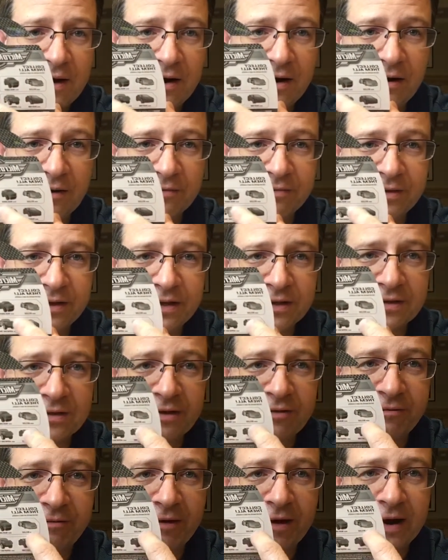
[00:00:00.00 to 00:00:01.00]
of these
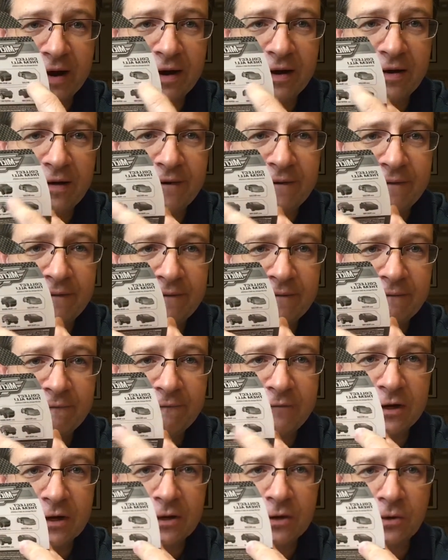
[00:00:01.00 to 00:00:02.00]
different
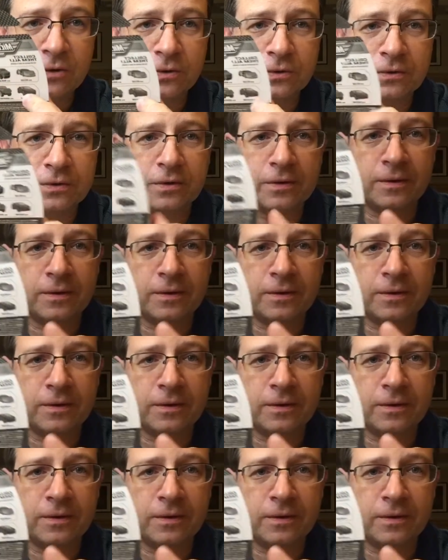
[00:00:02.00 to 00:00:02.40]
vehicles.